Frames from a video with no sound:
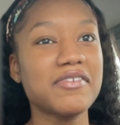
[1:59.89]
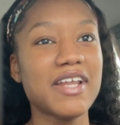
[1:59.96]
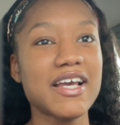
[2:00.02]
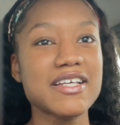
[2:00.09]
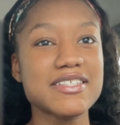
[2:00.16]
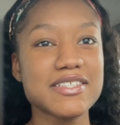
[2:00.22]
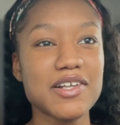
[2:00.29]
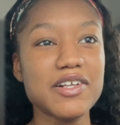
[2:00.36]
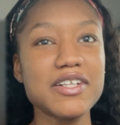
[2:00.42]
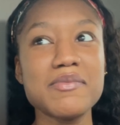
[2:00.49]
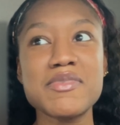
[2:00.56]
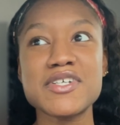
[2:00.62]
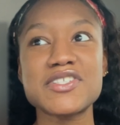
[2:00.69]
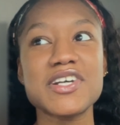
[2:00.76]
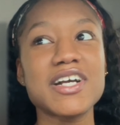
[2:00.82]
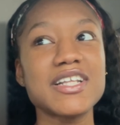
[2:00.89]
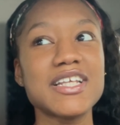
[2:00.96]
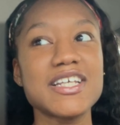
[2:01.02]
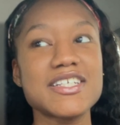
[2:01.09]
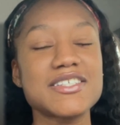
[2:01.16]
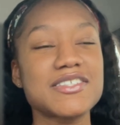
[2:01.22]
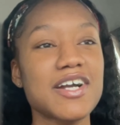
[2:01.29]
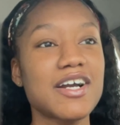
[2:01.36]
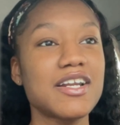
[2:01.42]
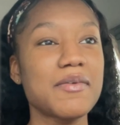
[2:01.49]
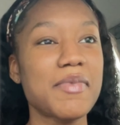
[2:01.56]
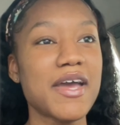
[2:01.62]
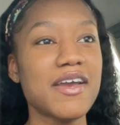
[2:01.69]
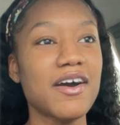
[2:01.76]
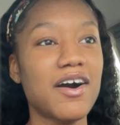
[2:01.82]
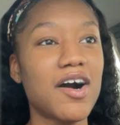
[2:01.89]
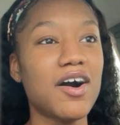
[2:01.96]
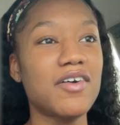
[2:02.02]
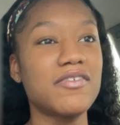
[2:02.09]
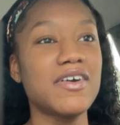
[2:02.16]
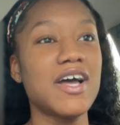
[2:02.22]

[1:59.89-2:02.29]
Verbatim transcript: Like slowly but surely, it's starting to pay off.